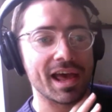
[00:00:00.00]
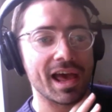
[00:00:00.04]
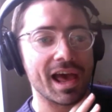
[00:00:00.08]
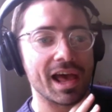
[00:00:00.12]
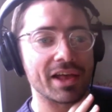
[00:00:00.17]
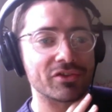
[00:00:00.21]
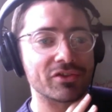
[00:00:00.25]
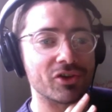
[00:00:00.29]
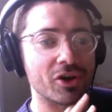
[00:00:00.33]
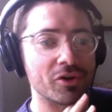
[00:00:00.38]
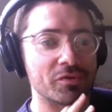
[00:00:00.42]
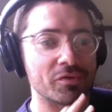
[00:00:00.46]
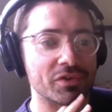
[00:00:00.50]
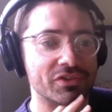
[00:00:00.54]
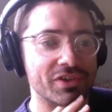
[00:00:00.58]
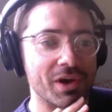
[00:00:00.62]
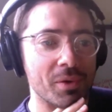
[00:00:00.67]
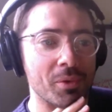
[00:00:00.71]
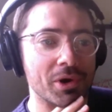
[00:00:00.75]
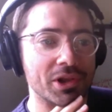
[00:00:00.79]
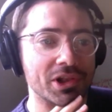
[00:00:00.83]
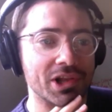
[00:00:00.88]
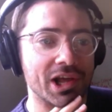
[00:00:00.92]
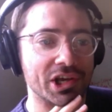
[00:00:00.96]
And so for
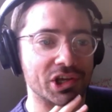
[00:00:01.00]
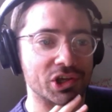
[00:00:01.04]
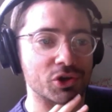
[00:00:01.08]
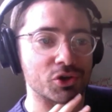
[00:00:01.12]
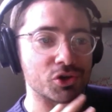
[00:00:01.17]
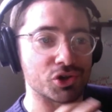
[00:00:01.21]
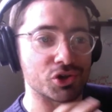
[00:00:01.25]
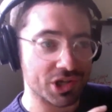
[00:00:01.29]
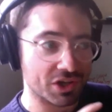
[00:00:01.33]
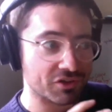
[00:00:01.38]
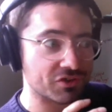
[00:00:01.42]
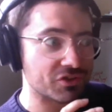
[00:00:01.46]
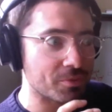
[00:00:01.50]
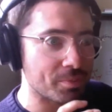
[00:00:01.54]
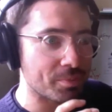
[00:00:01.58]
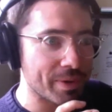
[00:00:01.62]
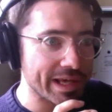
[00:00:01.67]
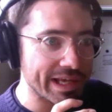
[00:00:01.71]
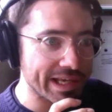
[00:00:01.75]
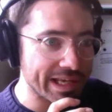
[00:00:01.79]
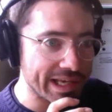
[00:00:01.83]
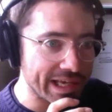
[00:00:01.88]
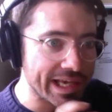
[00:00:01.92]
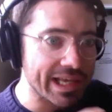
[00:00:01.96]
someone like you, just to
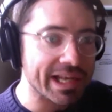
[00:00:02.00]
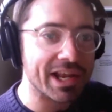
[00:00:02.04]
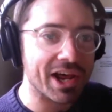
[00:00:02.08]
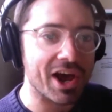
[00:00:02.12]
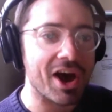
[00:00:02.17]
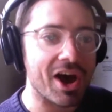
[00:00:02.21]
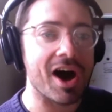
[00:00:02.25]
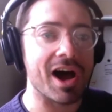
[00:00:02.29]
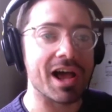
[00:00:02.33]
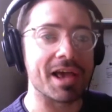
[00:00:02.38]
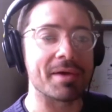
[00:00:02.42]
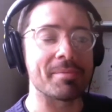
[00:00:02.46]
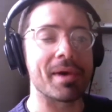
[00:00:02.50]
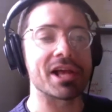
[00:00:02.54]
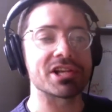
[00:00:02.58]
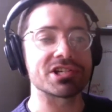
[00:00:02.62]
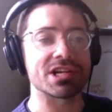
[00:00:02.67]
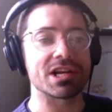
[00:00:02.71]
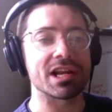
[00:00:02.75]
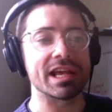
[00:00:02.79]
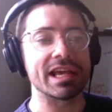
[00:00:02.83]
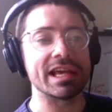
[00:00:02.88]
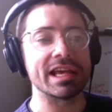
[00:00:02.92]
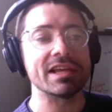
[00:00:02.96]
be in it, I
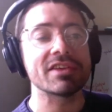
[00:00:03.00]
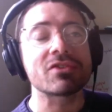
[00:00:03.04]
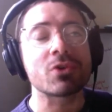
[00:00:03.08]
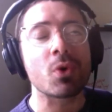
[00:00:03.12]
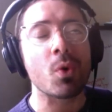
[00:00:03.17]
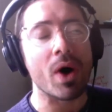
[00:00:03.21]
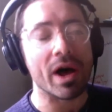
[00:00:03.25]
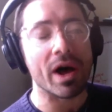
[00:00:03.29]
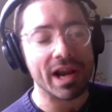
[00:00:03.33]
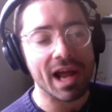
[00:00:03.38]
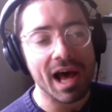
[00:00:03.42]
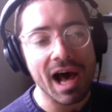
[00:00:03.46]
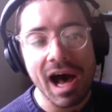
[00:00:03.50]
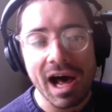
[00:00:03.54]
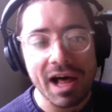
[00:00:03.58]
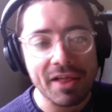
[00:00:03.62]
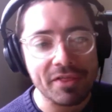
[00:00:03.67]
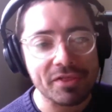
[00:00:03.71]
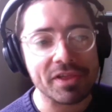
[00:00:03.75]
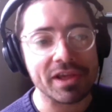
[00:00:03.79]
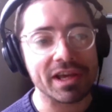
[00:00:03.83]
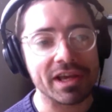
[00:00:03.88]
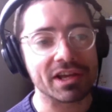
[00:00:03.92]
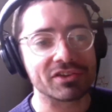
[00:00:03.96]
imagine it is quite a hard
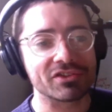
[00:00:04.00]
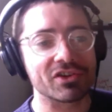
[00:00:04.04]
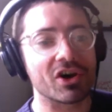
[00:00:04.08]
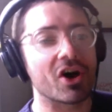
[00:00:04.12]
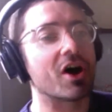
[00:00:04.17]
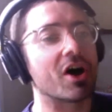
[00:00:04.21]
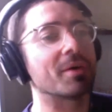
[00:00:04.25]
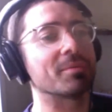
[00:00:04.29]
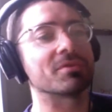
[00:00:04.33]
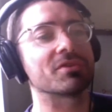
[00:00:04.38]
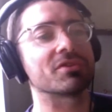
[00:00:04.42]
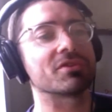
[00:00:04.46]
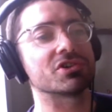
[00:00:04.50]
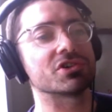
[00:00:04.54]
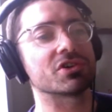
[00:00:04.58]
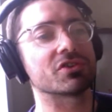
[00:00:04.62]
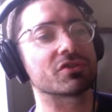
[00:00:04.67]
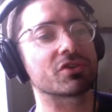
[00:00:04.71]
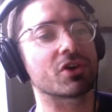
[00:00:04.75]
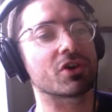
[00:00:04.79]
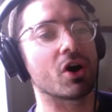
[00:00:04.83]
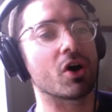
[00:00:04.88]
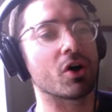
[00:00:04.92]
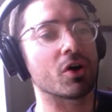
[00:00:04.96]
thing at times to
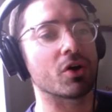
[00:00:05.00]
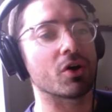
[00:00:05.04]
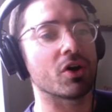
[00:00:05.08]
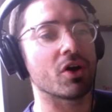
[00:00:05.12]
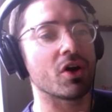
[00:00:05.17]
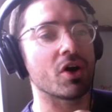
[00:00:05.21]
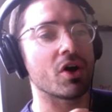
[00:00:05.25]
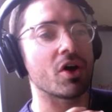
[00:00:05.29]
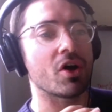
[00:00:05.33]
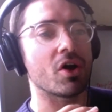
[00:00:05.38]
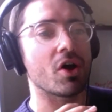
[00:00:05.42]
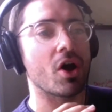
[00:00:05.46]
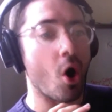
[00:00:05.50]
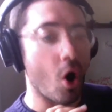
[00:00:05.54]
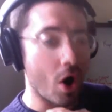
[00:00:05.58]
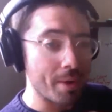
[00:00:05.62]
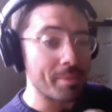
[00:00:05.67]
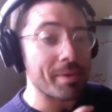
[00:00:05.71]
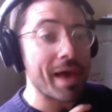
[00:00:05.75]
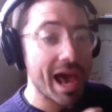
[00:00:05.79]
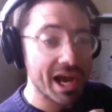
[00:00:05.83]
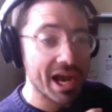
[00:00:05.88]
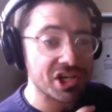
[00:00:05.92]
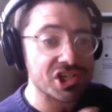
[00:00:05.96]
just go,
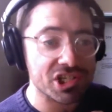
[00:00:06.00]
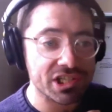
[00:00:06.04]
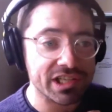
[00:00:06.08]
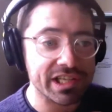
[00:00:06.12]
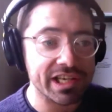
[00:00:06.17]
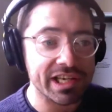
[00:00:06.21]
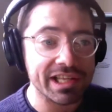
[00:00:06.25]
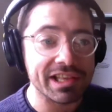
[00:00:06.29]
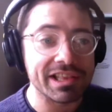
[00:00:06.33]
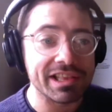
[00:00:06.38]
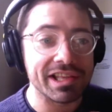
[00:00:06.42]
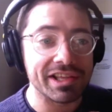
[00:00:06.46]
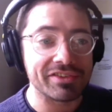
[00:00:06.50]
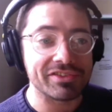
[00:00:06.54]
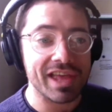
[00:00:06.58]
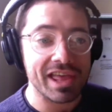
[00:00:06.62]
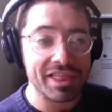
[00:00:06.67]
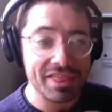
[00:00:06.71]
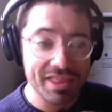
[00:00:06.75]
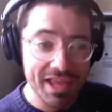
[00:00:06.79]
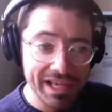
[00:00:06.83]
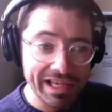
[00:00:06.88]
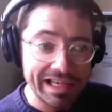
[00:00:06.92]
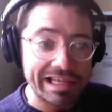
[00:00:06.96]
I'm actually in this
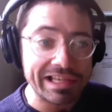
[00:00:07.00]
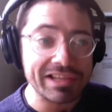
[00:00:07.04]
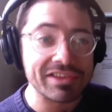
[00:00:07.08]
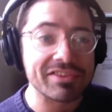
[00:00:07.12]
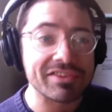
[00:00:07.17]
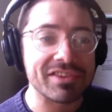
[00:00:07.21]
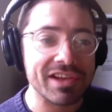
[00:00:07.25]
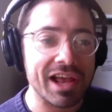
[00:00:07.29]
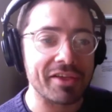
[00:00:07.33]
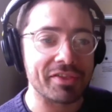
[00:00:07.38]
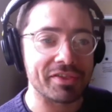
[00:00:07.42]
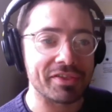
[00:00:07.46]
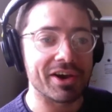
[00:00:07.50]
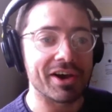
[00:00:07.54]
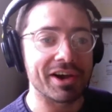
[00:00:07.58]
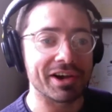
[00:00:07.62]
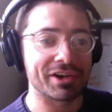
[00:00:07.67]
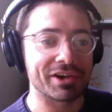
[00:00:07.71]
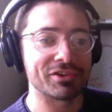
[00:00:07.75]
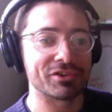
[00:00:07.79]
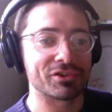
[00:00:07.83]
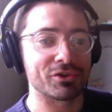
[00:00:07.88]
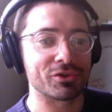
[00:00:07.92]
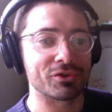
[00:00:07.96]
and there is nothing I
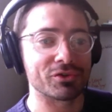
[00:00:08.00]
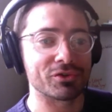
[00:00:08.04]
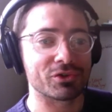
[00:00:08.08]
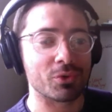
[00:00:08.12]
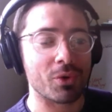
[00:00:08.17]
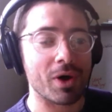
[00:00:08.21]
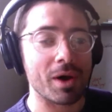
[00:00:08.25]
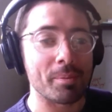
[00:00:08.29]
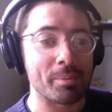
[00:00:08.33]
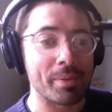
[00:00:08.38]
can do. So I